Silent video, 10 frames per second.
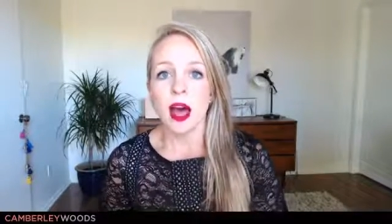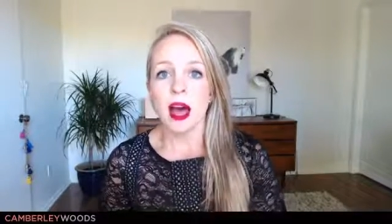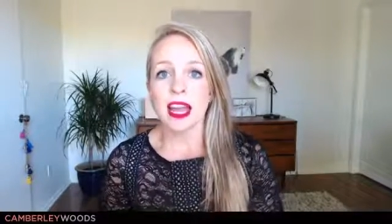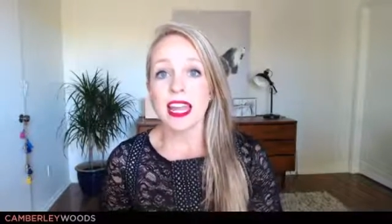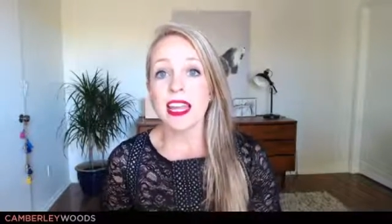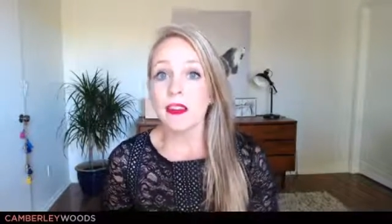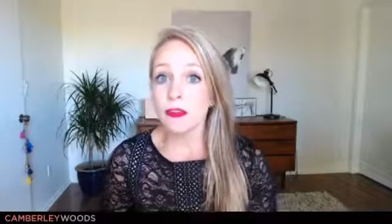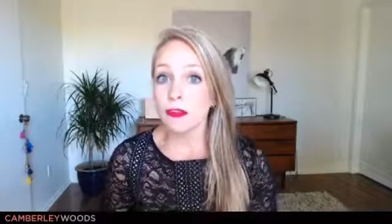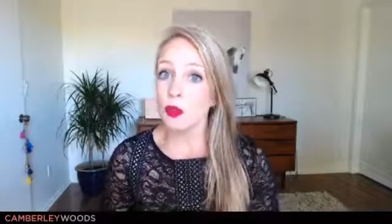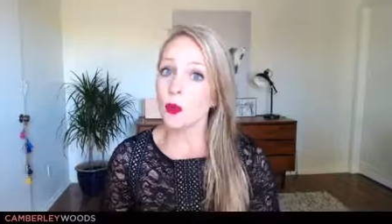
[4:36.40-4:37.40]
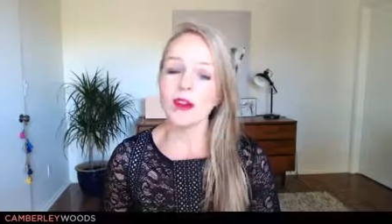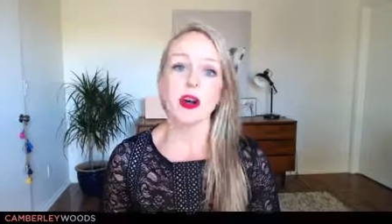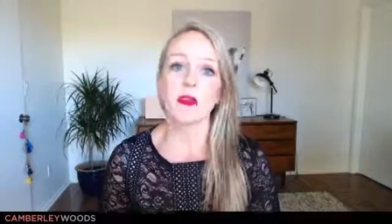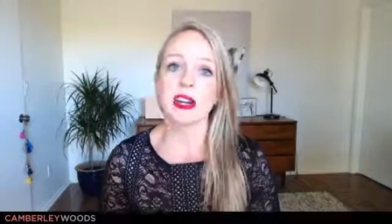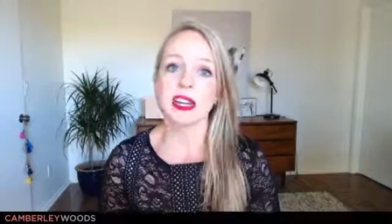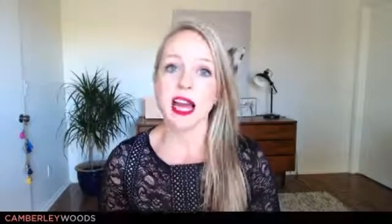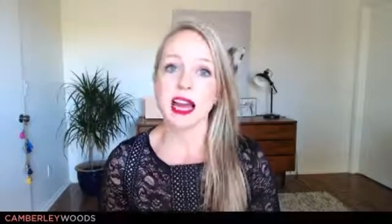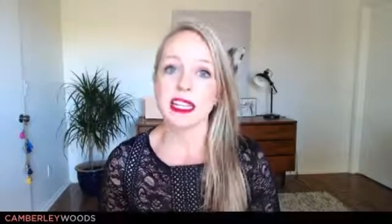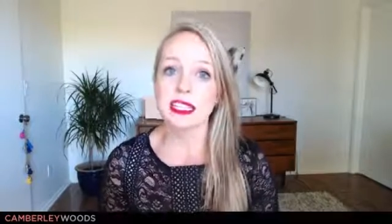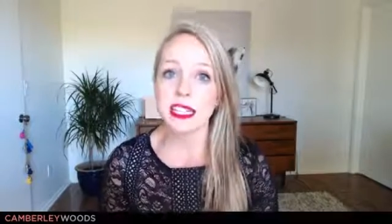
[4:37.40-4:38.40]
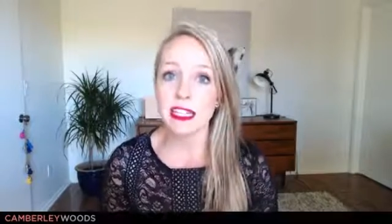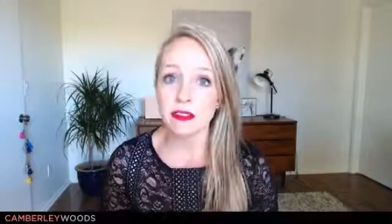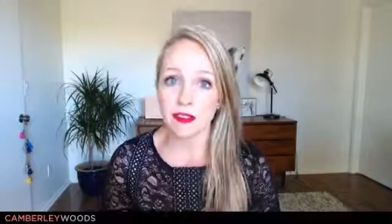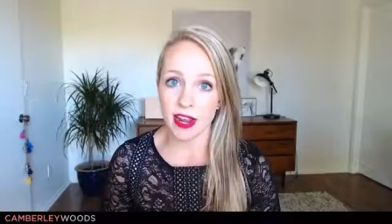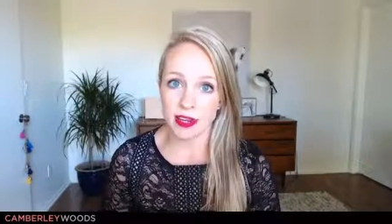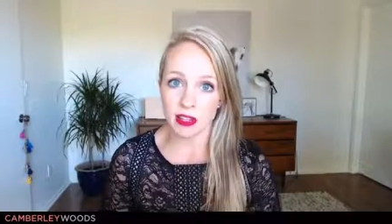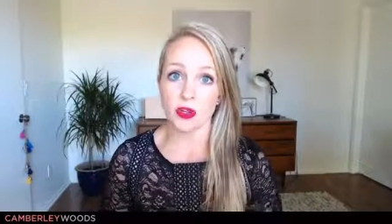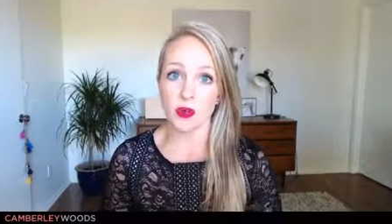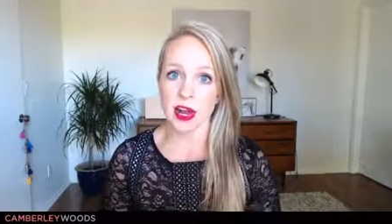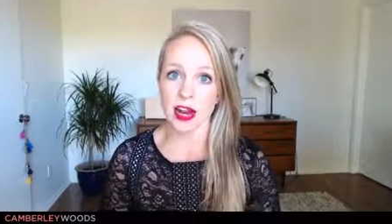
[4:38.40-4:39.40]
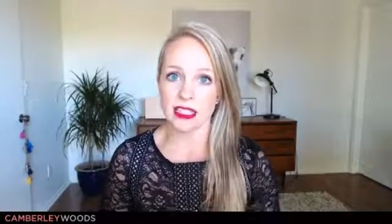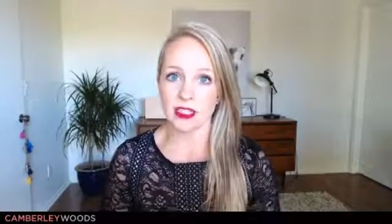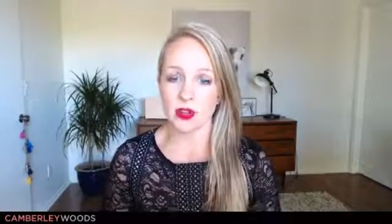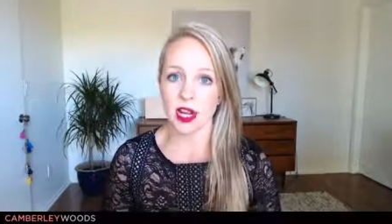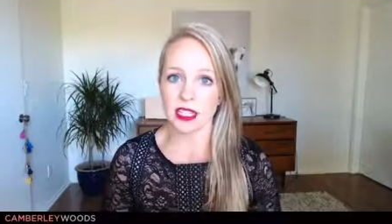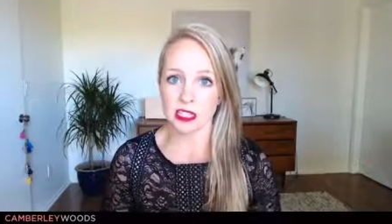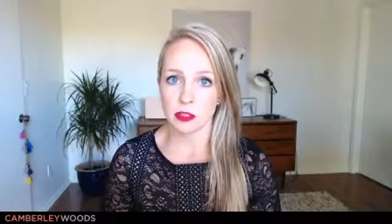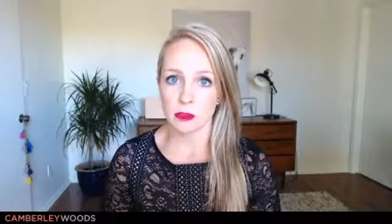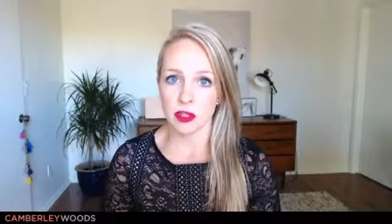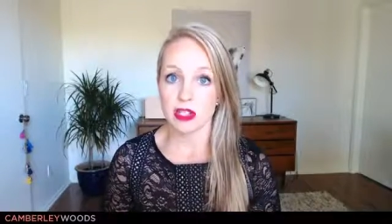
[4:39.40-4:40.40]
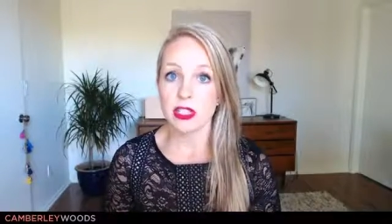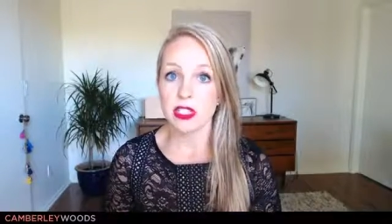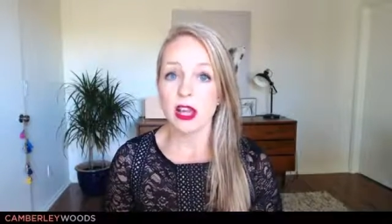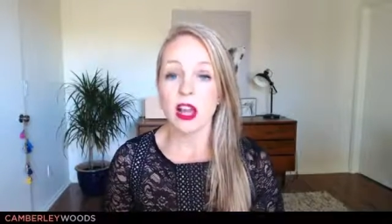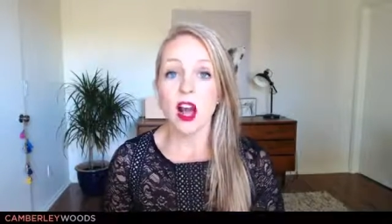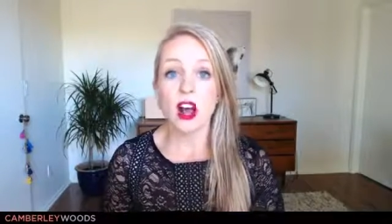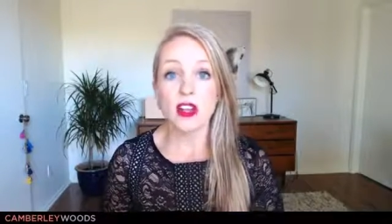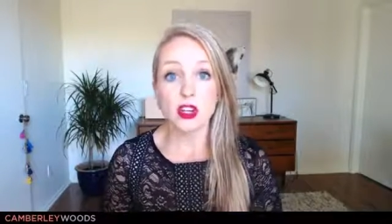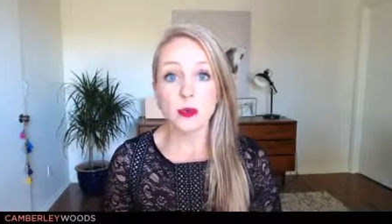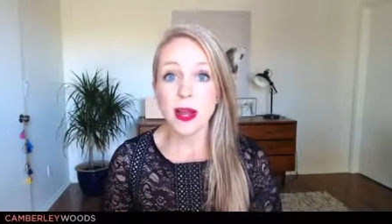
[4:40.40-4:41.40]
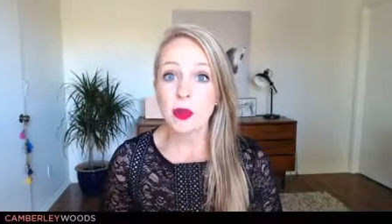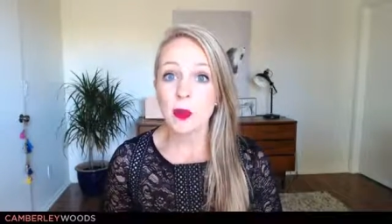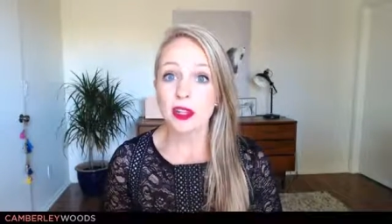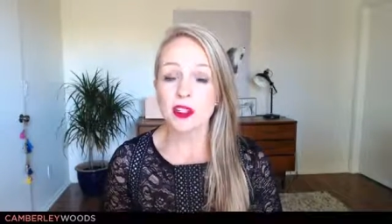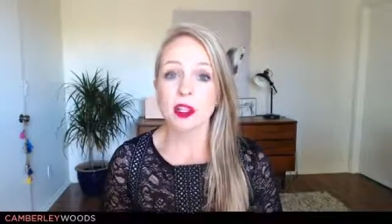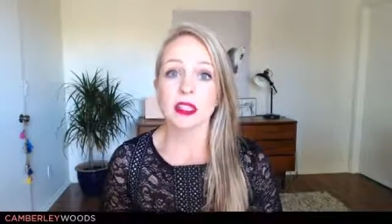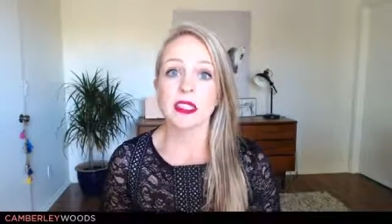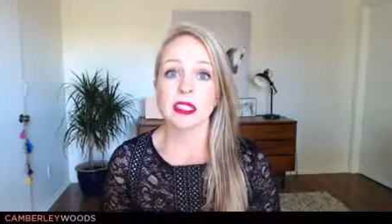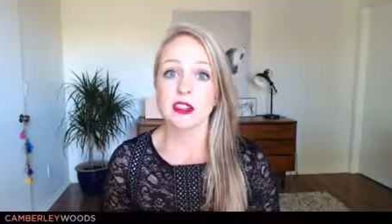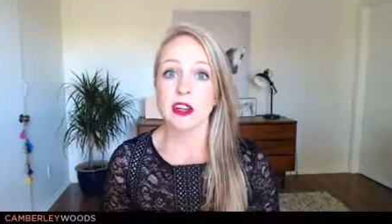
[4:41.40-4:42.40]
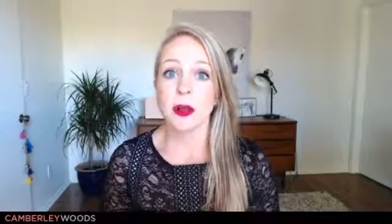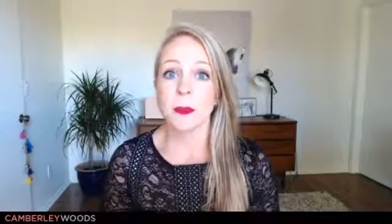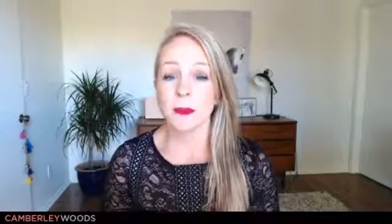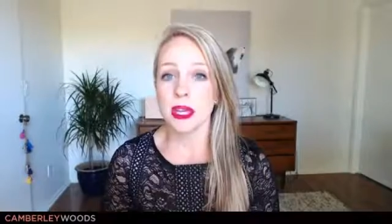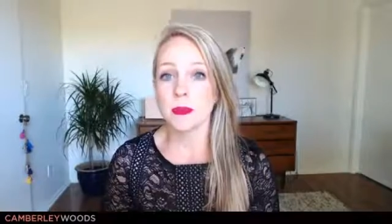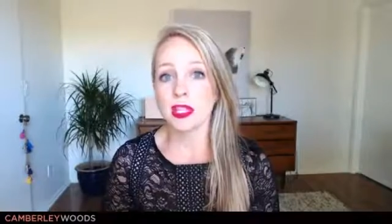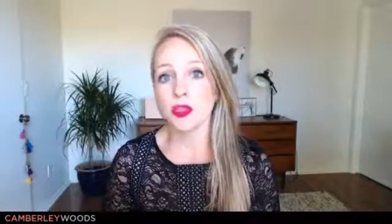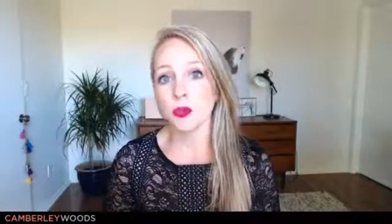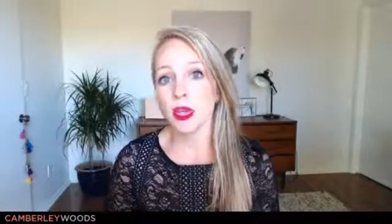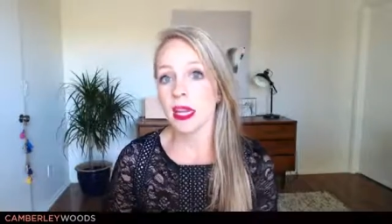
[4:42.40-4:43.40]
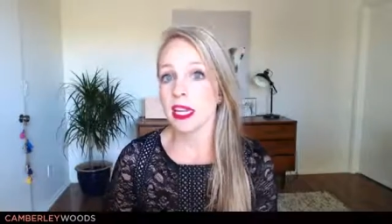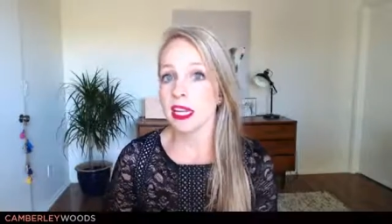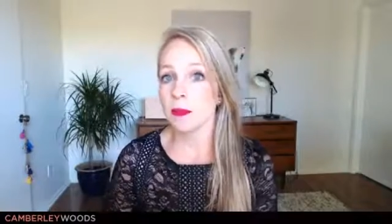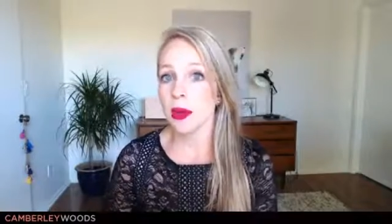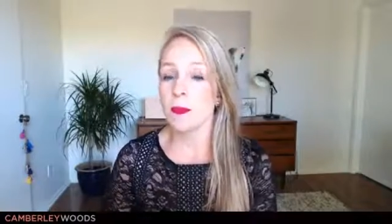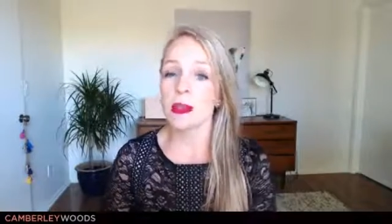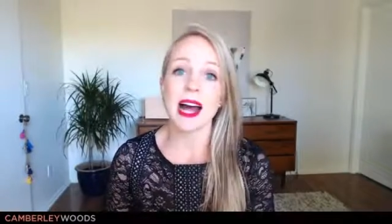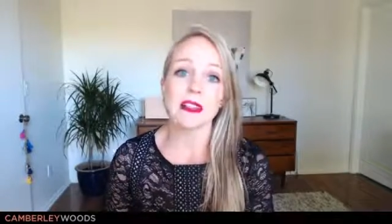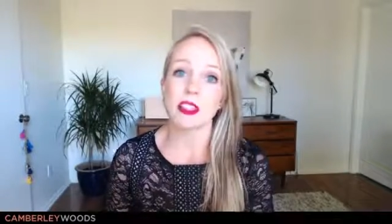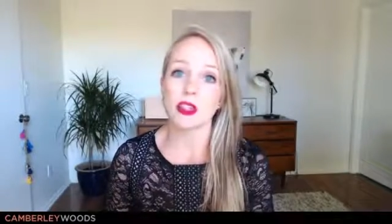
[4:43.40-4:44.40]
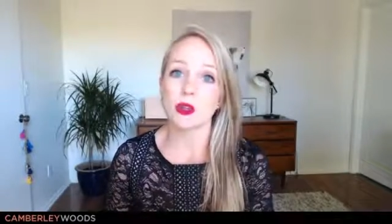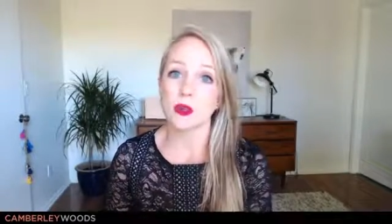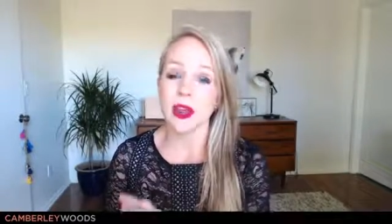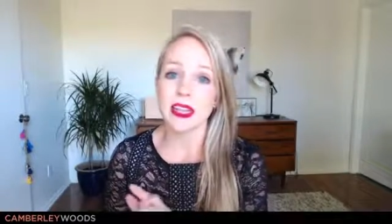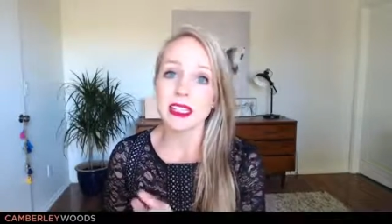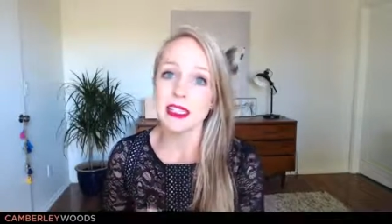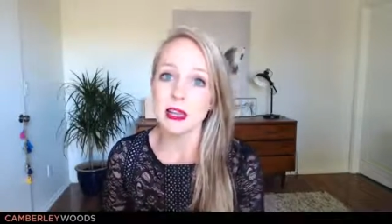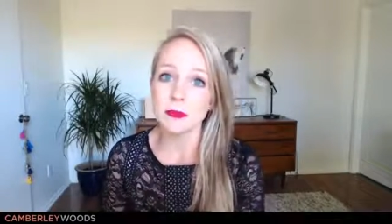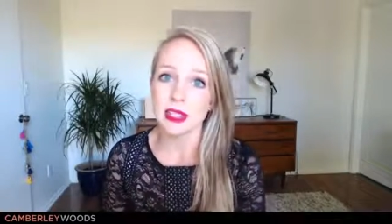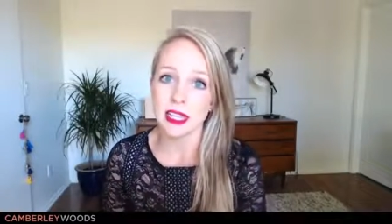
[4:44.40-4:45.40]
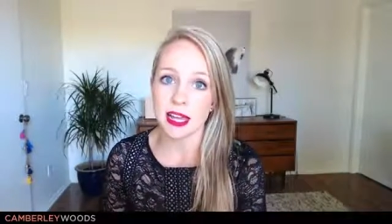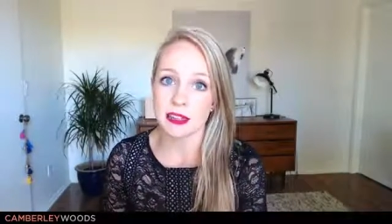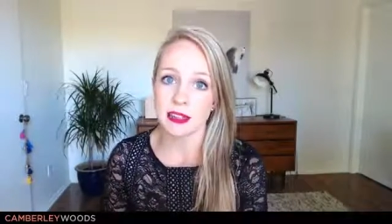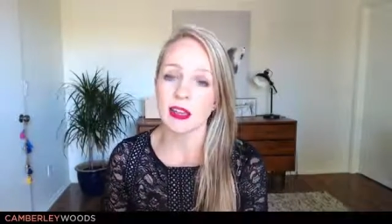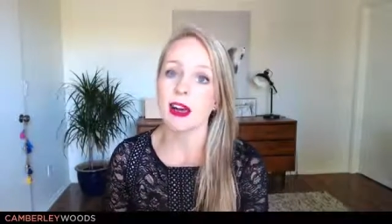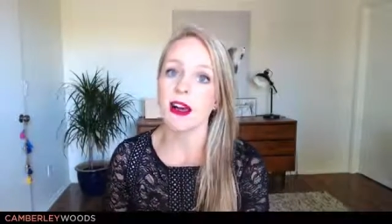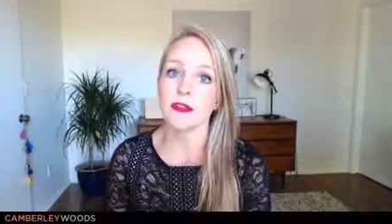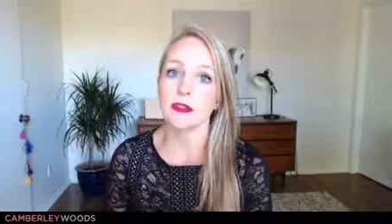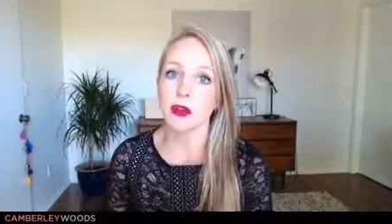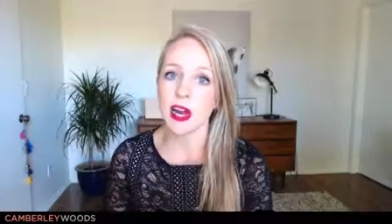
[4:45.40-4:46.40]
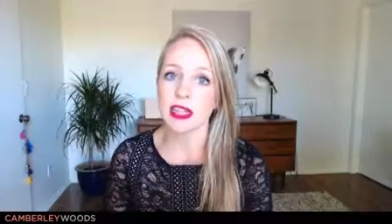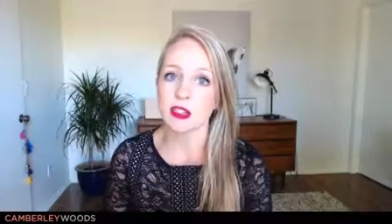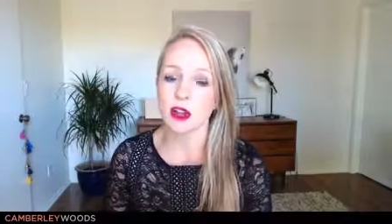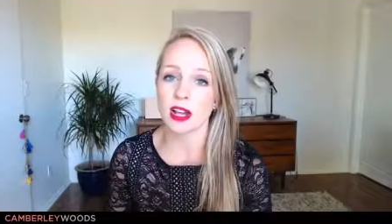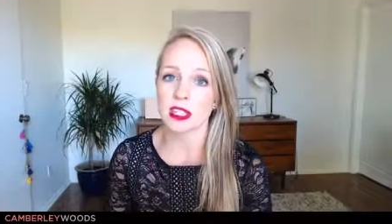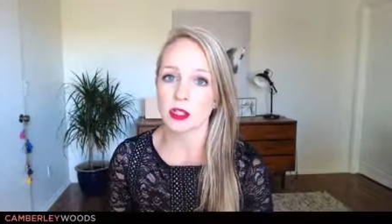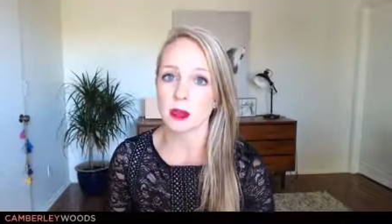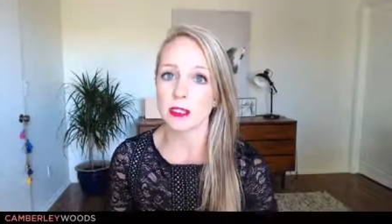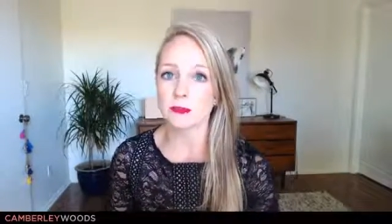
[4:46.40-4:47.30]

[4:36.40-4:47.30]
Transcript: If you have already identified your ideal customers, you might want to consider maybe doing an email blast to a subset of your ideal customer.